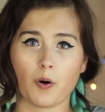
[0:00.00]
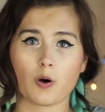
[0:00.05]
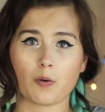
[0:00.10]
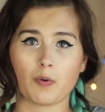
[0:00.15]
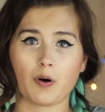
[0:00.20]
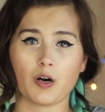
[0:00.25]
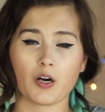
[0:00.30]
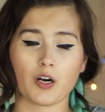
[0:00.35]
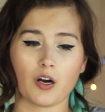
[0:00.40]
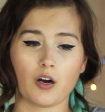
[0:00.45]

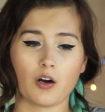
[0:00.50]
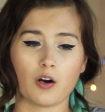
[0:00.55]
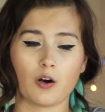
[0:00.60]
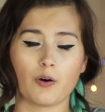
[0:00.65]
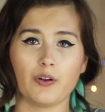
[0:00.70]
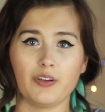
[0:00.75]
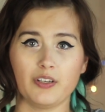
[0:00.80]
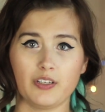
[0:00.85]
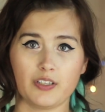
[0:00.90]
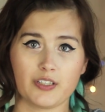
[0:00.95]
Pokemon Go
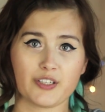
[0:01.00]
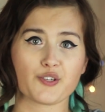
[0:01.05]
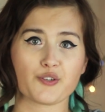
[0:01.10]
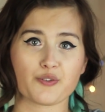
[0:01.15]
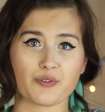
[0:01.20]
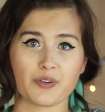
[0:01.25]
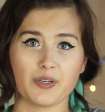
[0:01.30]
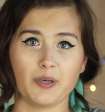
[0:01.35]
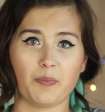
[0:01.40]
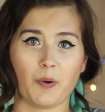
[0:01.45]
and the
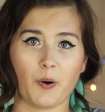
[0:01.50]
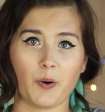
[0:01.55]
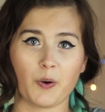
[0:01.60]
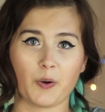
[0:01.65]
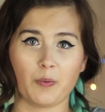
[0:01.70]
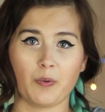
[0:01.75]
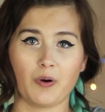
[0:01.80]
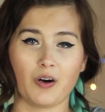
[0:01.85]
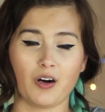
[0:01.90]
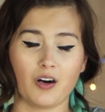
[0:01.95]
history of
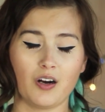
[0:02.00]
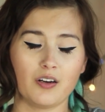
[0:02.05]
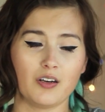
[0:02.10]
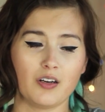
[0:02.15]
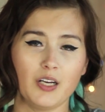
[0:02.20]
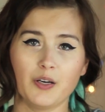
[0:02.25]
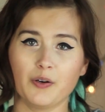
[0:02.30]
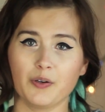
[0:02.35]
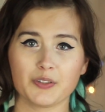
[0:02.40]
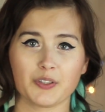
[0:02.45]
Pokemon.
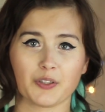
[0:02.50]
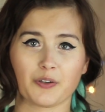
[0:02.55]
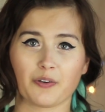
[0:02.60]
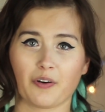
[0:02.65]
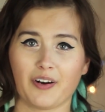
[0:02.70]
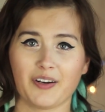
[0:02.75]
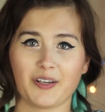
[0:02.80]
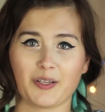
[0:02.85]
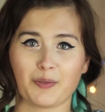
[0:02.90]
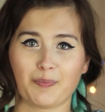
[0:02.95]
It was a
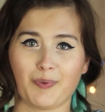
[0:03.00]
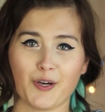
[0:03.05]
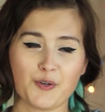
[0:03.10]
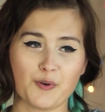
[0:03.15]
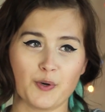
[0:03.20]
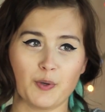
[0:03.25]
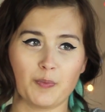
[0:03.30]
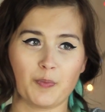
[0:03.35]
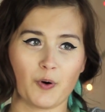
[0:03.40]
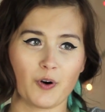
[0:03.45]
great
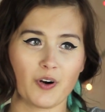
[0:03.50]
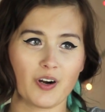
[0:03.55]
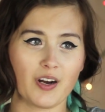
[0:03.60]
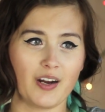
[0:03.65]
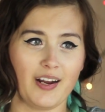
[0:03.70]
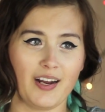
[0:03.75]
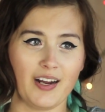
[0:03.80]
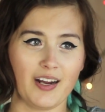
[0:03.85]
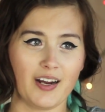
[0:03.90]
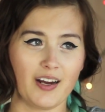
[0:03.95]
special report
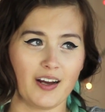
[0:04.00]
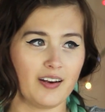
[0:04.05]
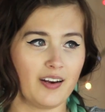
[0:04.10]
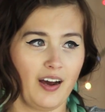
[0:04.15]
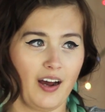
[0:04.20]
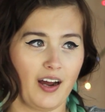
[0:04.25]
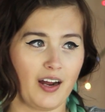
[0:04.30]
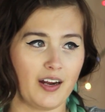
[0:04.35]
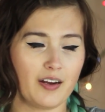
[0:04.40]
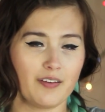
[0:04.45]
and
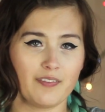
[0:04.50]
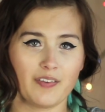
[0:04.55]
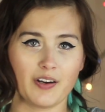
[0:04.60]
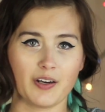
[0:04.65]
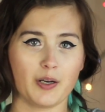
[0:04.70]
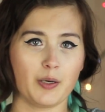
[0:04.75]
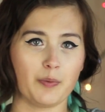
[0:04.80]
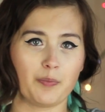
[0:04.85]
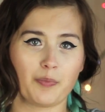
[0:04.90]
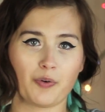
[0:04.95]
I am
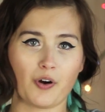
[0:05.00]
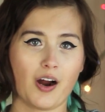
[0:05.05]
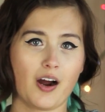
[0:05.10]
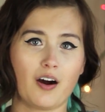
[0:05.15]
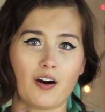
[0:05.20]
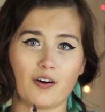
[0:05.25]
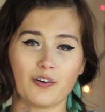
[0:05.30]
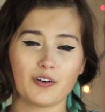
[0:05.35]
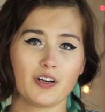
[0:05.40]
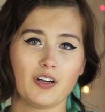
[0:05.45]
very
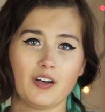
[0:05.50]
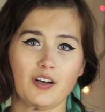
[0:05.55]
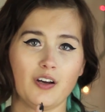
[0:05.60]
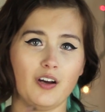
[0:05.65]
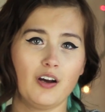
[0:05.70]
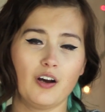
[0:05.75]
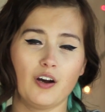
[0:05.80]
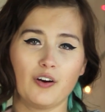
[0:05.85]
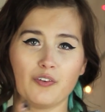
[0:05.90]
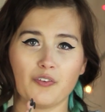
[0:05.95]
proud
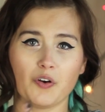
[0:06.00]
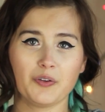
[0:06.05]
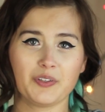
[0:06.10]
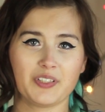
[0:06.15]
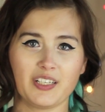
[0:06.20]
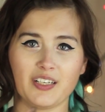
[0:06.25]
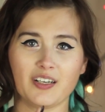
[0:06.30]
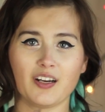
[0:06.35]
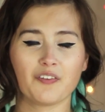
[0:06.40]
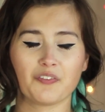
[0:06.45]
of
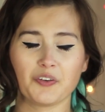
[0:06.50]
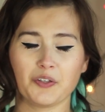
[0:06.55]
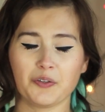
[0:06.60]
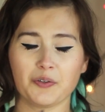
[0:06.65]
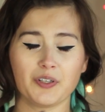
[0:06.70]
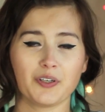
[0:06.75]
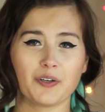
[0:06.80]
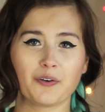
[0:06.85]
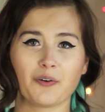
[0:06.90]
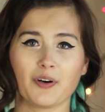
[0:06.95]
Rosina for
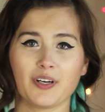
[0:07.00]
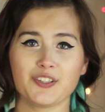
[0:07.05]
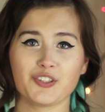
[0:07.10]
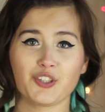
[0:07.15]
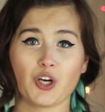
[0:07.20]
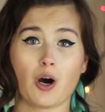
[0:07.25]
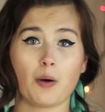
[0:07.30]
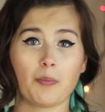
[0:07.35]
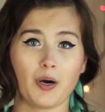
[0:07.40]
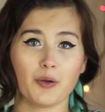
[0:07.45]
doing a great
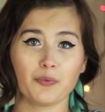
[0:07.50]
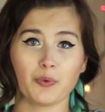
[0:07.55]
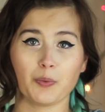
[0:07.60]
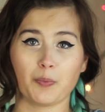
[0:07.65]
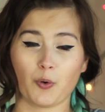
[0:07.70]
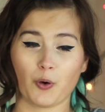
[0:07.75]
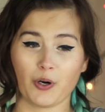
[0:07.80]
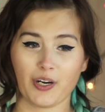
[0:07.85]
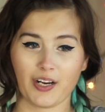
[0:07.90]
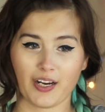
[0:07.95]
job on
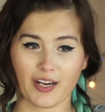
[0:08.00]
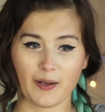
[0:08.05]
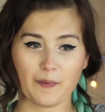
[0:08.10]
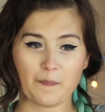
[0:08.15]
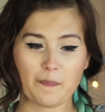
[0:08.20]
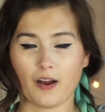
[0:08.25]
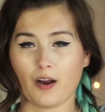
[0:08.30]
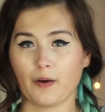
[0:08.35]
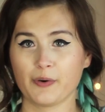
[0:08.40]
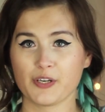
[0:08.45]
reporting it.
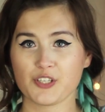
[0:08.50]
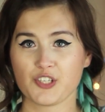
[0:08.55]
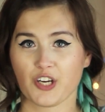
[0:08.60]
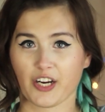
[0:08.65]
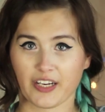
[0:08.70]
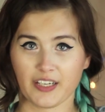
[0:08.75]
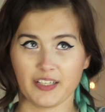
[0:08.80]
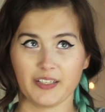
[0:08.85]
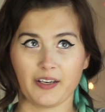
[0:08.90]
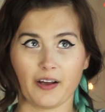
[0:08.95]
I wish I
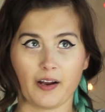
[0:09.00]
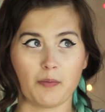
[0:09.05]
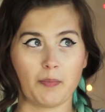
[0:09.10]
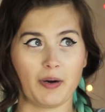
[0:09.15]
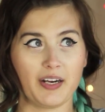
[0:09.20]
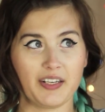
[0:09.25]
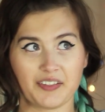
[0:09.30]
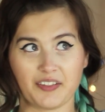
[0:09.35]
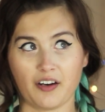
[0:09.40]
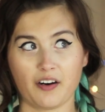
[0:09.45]
could have done it
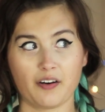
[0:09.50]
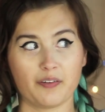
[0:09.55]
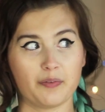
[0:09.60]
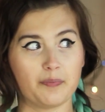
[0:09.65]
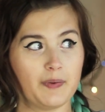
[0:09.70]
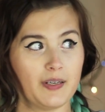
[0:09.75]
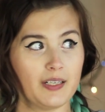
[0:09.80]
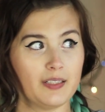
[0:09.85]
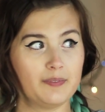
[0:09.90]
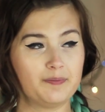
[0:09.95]
myself,
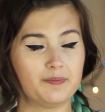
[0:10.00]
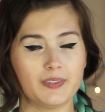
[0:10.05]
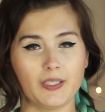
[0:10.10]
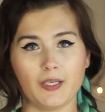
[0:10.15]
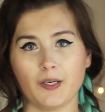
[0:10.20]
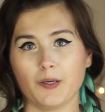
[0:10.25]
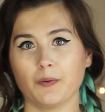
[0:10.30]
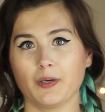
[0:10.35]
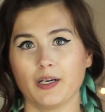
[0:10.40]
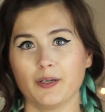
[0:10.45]
but
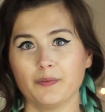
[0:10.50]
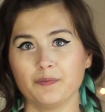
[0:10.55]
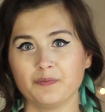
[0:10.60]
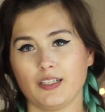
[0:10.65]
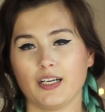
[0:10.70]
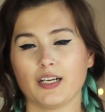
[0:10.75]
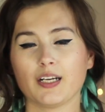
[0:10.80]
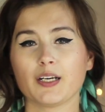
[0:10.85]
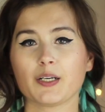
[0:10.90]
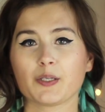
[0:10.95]
oh well.
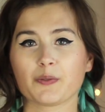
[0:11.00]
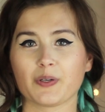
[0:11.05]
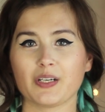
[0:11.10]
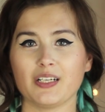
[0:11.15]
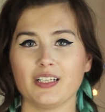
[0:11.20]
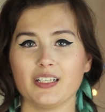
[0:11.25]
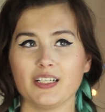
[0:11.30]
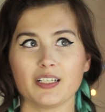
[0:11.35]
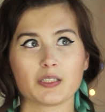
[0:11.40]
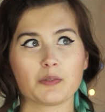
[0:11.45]
It is what
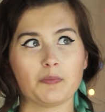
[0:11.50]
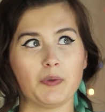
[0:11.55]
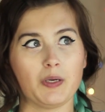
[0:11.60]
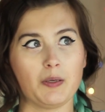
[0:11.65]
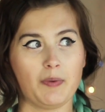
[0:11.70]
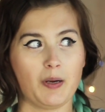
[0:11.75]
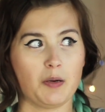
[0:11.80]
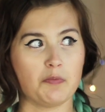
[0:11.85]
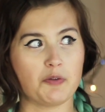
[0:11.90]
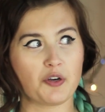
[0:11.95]
it is, but
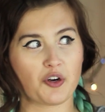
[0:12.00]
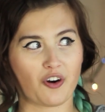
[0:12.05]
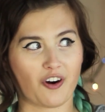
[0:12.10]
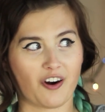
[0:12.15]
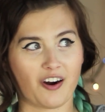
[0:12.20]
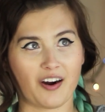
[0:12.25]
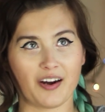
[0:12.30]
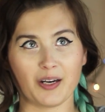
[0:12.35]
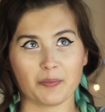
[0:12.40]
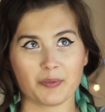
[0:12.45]
it made me
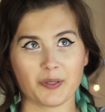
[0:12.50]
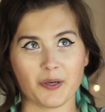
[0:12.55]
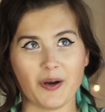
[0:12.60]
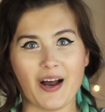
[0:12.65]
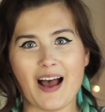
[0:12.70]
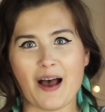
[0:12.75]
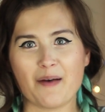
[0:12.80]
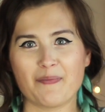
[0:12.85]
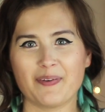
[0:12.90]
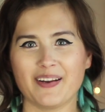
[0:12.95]
cry and I'm so
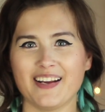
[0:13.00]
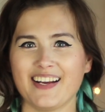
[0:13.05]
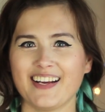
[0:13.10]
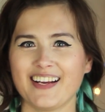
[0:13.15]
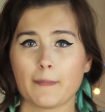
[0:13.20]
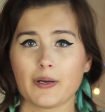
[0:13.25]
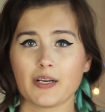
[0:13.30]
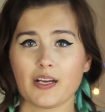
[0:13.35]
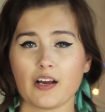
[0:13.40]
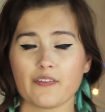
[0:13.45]
happy.
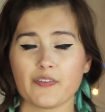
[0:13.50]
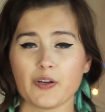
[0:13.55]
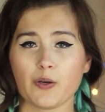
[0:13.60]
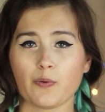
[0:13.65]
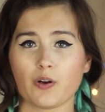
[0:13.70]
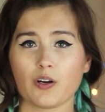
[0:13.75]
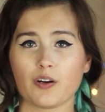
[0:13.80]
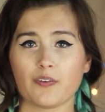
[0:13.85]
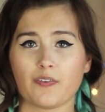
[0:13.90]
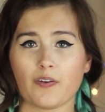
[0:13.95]
But yeah, if you
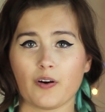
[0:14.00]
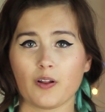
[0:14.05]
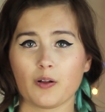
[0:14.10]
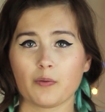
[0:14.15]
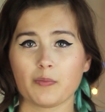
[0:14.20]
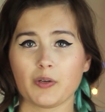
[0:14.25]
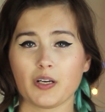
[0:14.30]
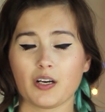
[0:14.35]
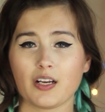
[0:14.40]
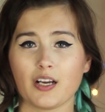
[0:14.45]
want to follow
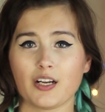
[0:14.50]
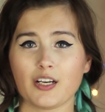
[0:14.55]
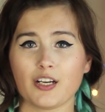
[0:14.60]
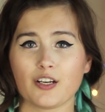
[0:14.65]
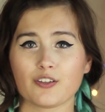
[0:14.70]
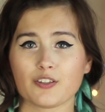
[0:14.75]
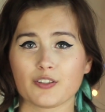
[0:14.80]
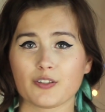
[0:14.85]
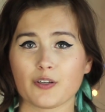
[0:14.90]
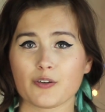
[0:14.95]
me on any
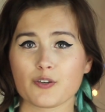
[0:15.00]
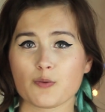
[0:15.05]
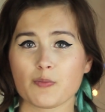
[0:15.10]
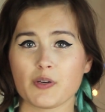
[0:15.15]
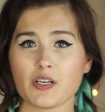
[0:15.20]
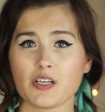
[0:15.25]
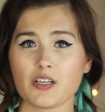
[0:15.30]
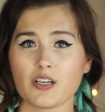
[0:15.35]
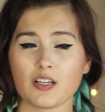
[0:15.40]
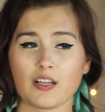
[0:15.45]
other social
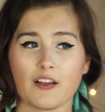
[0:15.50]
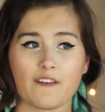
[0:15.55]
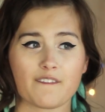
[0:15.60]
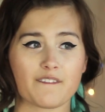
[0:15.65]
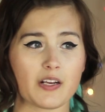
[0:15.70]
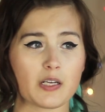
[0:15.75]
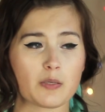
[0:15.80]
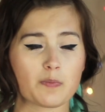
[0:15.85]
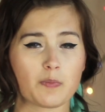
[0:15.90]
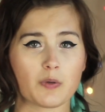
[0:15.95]
media like
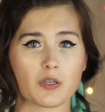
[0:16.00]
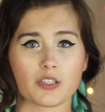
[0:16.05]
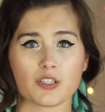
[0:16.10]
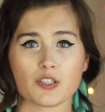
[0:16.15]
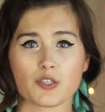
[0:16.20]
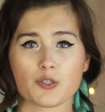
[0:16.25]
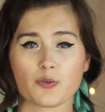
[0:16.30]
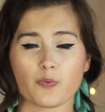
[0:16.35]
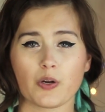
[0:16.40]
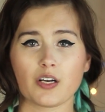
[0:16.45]
Facebook
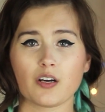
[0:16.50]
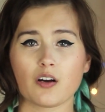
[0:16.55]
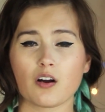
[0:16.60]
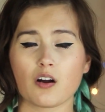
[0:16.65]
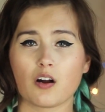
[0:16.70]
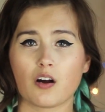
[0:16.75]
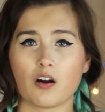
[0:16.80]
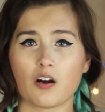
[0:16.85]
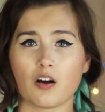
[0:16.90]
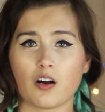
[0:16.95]
and Twitter,
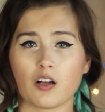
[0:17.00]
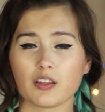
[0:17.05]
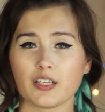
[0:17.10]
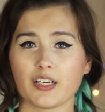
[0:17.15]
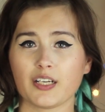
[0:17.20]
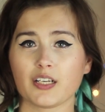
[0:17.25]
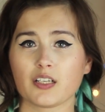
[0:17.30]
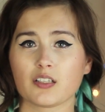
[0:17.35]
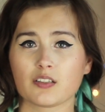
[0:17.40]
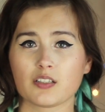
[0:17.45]

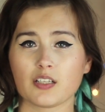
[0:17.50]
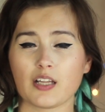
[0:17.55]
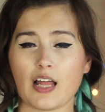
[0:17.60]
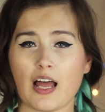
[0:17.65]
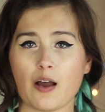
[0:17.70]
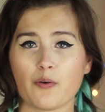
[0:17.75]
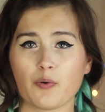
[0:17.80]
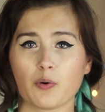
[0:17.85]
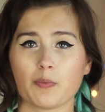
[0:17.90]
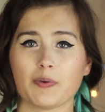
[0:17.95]
links to
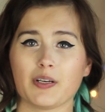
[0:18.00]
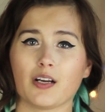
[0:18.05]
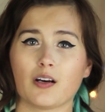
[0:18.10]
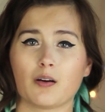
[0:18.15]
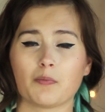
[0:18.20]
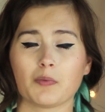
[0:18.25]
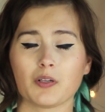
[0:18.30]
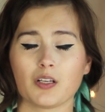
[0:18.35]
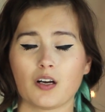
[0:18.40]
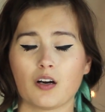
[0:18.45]
that will be
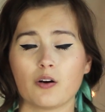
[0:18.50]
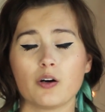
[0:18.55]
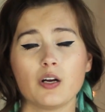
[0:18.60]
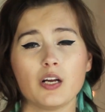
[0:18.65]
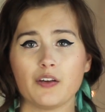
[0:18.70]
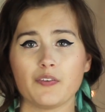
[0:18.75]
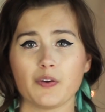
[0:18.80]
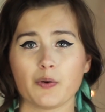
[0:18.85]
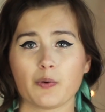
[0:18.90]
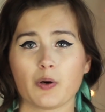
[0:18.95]
down below.
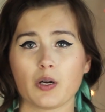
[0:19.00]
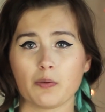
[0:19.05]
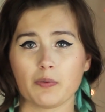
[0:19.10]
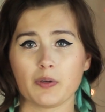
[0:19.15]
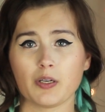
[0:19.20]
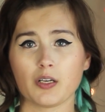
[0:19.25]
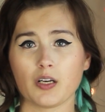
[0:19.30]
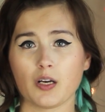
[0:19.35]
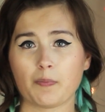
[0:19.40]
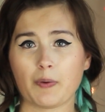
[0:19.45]
If you want to
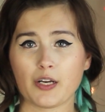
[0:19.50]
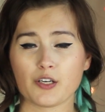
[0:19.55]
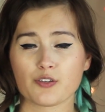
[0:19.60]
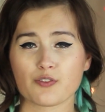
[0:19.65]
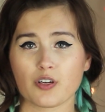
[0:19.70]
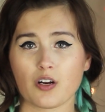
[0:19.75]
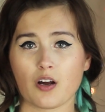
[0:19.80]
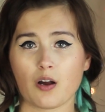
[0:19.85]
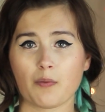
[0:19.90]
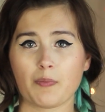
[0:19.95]
be a
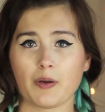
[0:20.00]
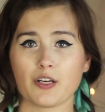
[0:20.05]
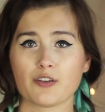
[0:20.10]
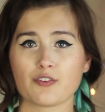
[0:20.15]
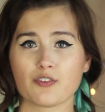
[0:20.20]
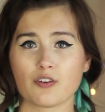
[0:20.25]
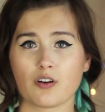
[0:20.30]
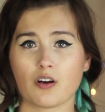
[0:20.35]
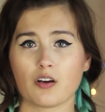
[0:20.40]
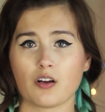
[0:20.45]
patron on
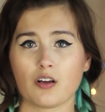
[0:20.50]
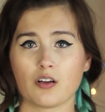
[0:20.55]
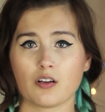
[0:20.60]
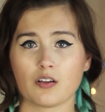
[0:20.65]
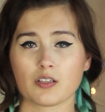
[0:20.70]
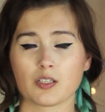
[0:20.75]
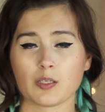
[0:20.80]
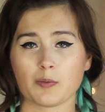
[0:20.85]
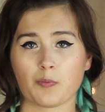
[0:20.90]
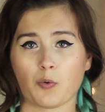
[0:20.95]
Patreon
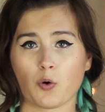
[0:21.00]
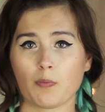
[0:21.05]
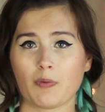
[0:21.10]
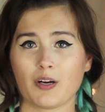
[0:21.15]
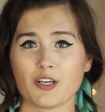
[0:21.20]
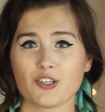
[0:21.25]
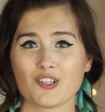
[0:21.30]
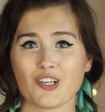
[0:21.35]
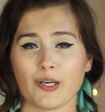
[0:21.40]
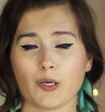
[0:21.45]
and support
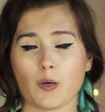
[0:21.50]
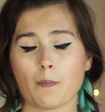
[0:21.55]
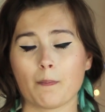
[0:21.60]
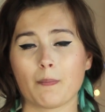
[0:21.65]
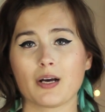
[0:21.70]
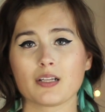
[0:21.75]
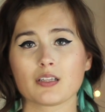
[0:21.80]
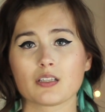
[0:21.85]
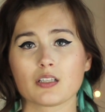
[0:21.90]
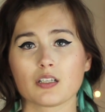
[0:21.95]
my channel
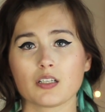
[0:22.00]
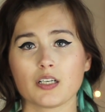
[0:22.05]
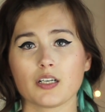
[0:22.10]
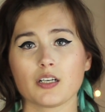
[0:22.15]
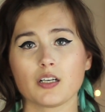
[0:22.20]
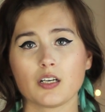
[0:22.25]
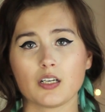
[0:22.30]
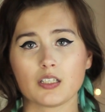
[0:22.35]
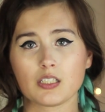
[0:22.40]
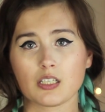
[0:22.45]
monthly,
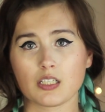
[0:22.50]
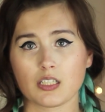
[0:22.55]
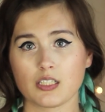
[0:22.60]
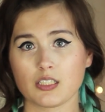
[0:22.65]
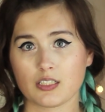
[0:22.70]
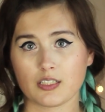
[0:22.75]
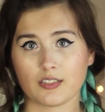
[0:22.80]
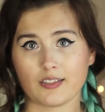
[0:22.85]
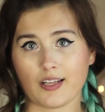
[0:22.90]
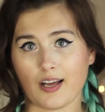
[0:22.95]
the
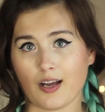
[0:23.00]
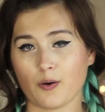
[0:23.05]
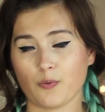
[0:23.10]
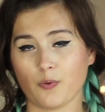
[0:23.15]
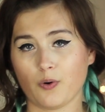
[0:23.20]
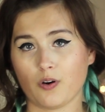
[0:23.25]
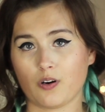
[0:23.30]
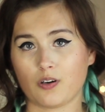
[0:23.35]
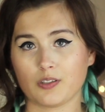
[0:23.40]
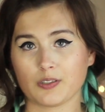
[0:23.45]
link to that
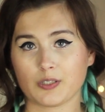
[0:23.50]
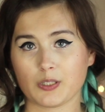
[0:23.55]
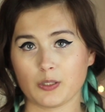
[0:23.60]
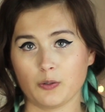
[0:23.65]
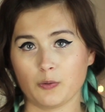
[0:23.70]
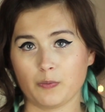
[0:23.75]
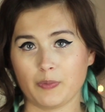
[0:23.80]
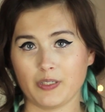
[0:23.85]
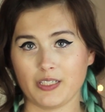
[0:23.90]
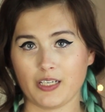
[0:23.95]
will
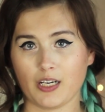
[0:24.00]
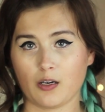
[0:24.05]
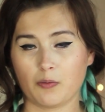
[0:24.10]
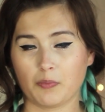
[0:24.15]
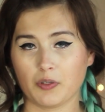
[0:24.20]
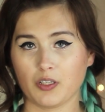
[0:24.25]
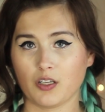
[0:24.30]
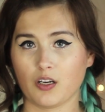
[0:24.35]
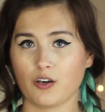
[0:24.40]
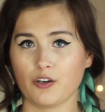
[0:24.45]
also be down
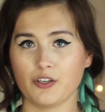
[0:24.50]
below.